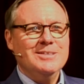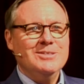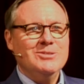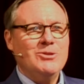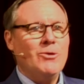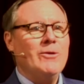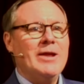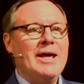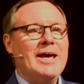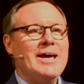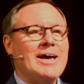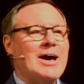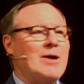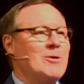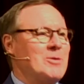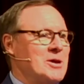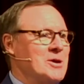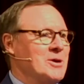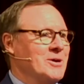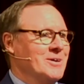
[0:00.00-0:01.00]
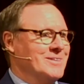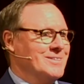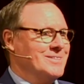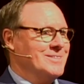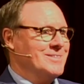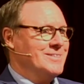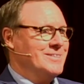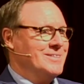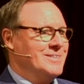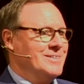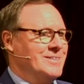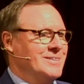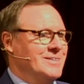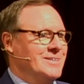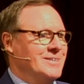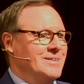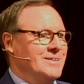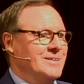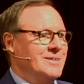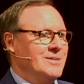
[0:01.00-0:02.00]
Don't hang out here.
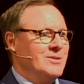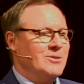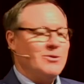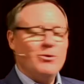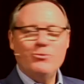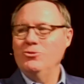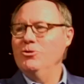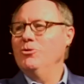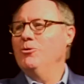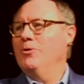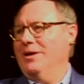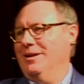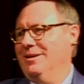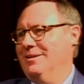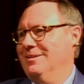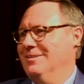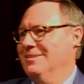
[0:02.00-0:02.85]
Go do it.